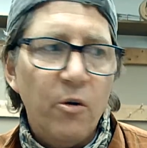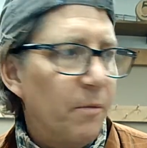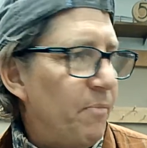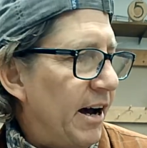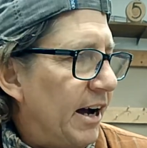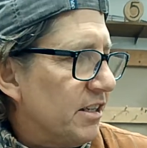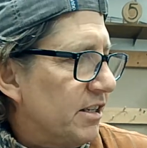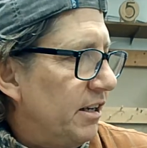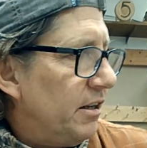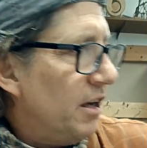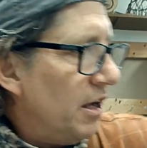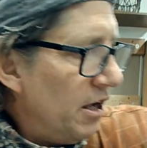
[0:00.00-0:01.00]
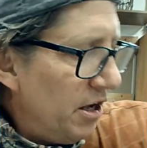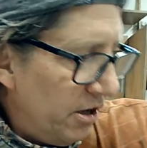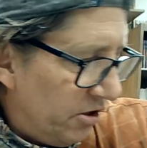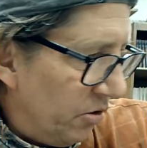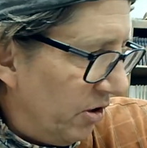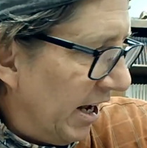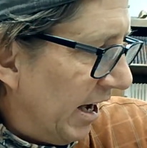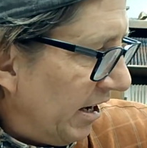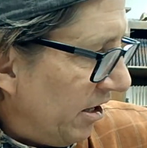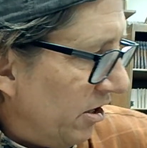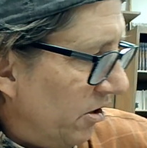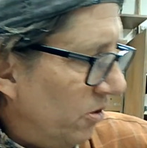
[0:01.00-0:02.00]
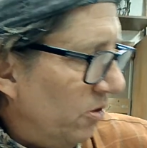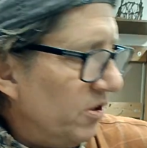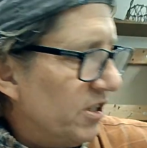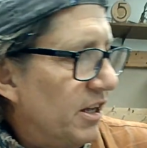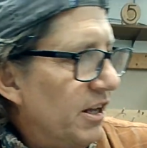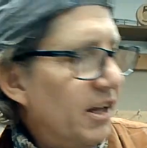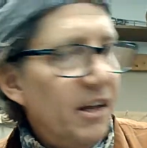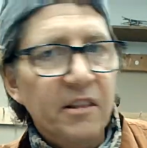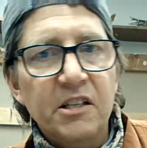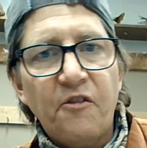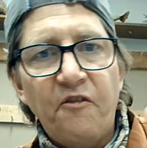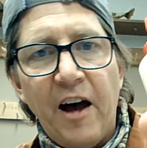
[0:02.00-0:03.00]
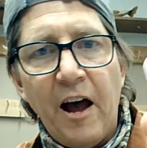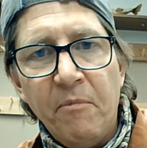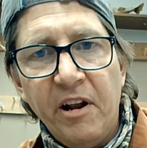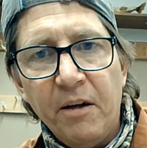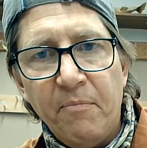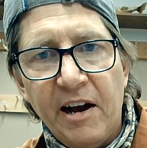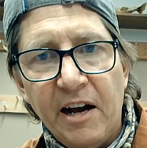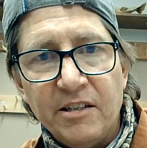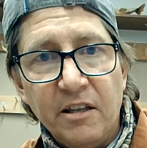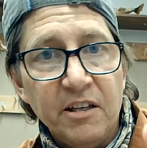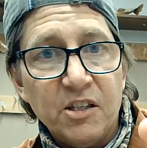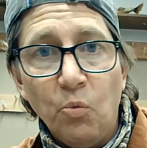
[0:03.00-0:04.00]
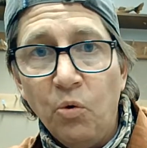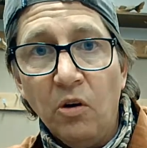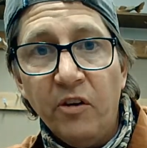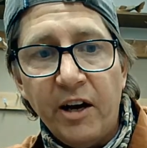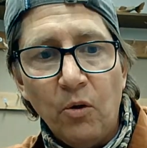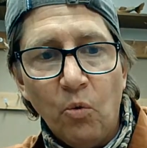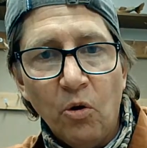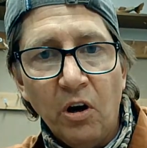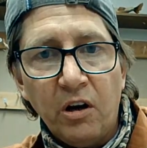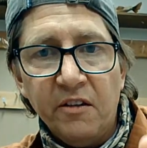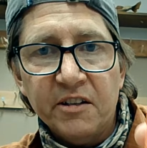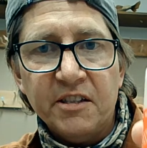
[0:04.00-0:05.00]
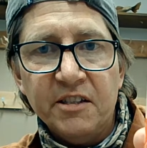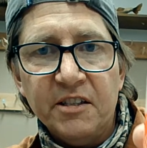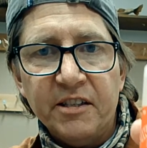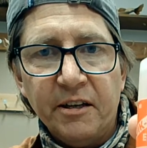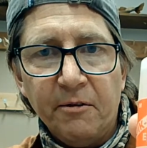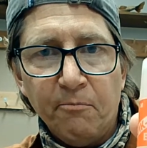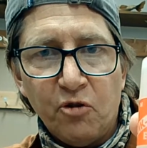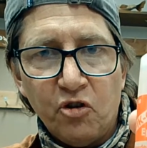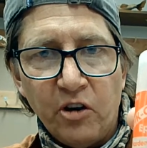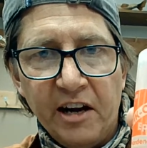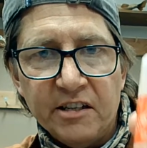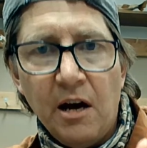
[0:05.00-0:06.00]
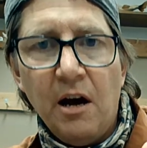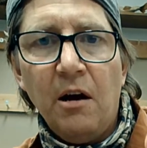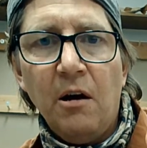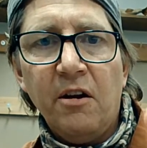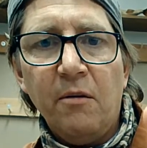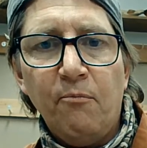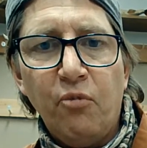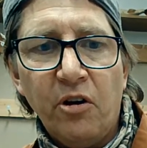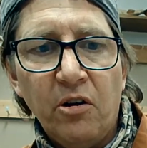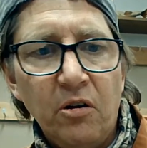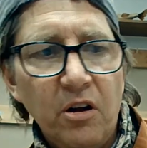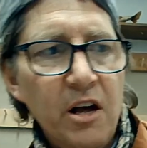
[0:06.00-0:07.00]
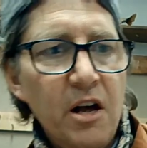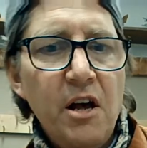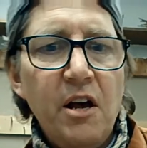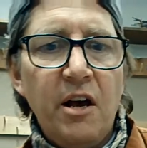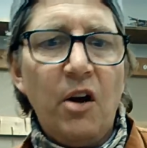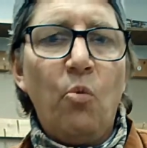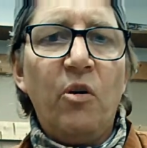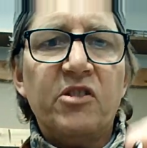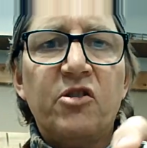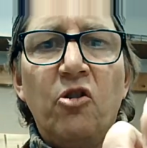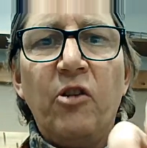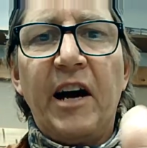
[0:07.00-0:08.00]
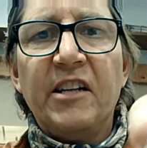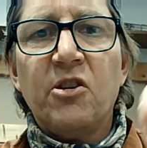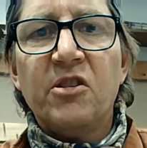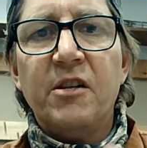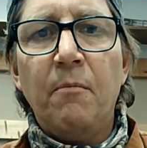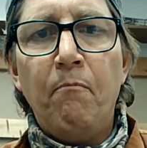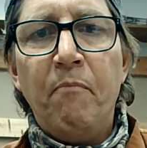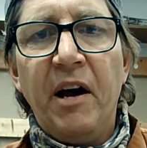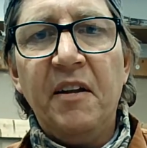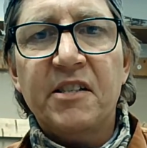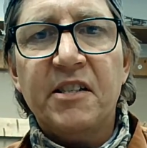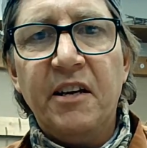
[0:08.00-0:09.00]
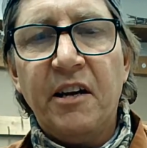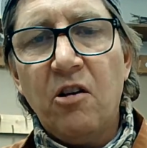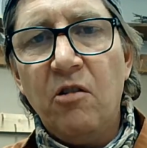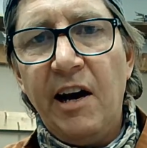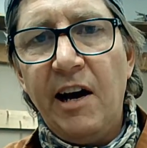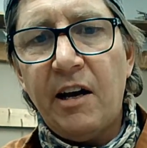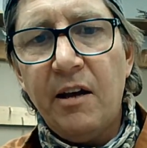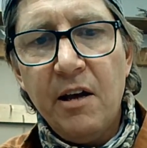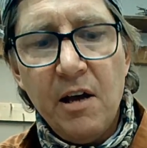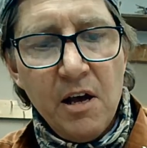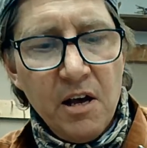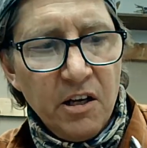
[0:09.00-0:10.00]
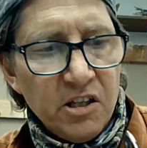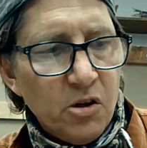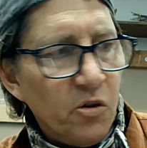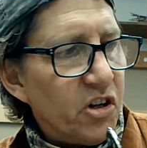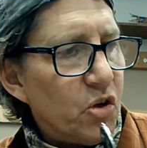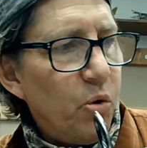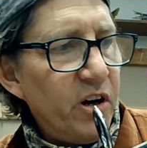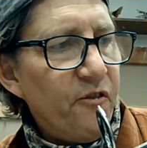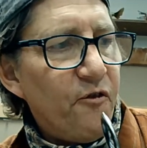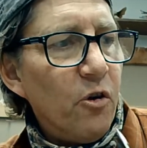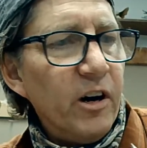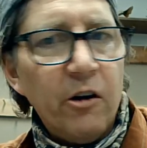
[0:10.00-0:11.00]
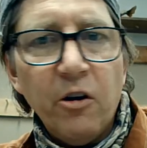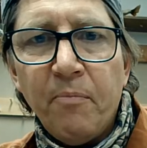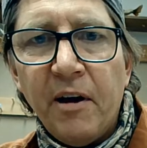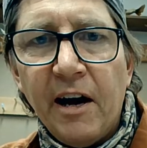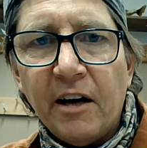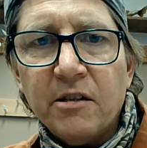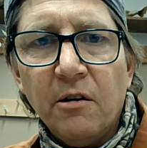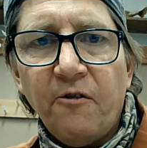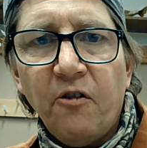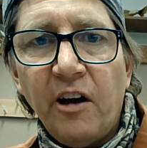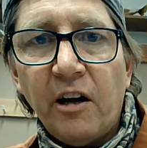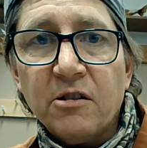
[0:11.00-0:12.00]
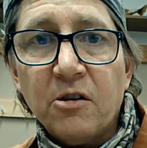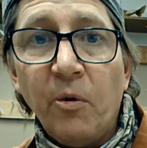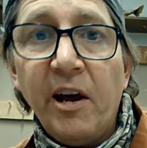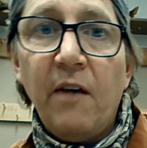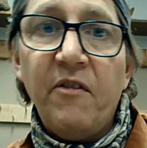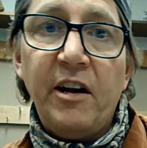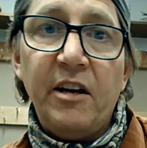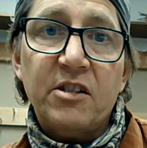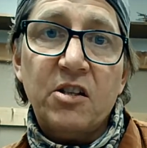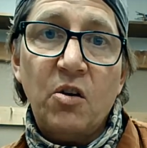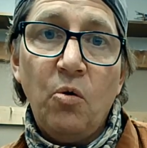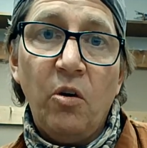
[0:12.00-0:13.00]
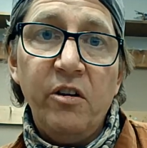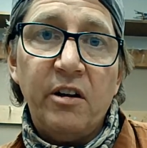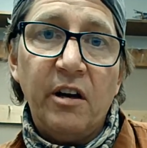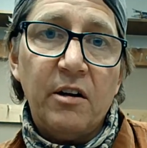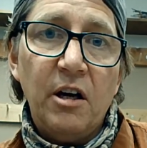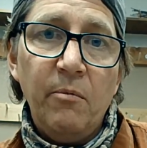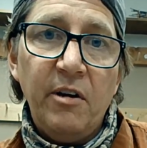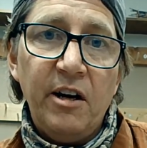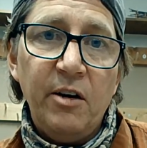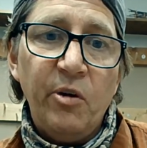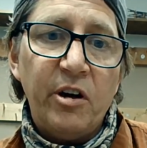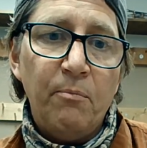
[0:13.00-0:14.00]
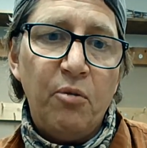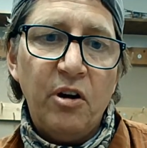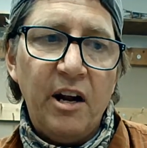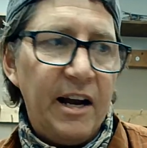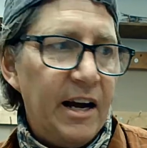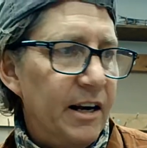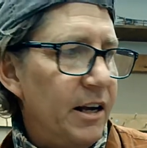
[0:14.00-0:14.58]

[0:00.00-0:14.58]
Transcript: epoxy. Do not use this 5-minute epoxy. This will not work. This dries hard and brittle, and once your rod starts to bend, it's going to crack. So the 24-hour epoxy or Flex Coat, we have that at school. You can come in, we can put it on.